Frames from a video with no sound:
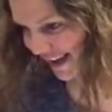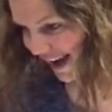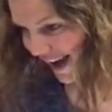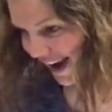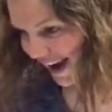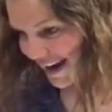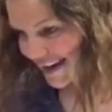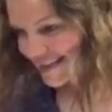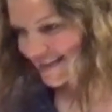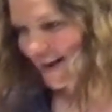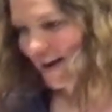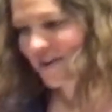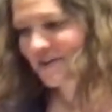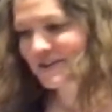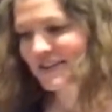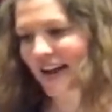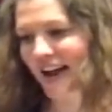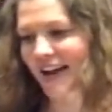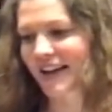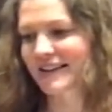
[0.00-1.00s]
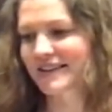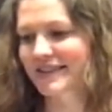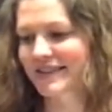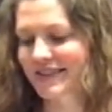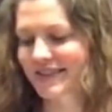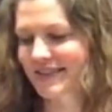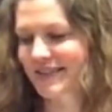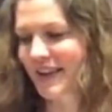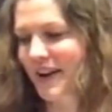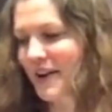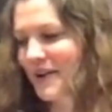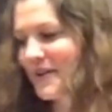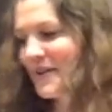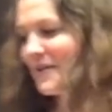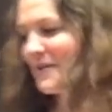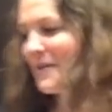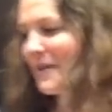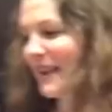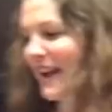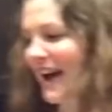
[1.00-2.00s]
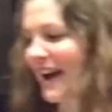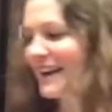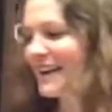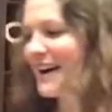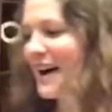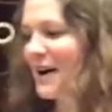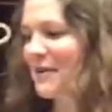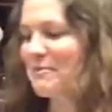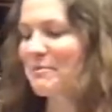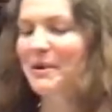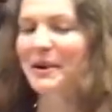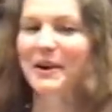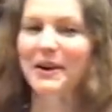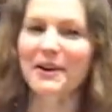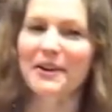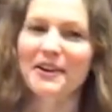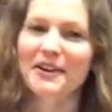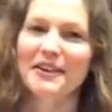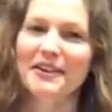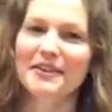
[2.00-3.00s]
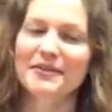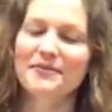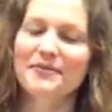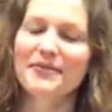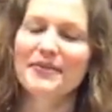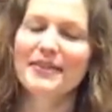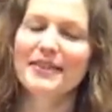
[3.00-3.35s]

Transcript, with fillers: I know, Tess. So when I got Pearl,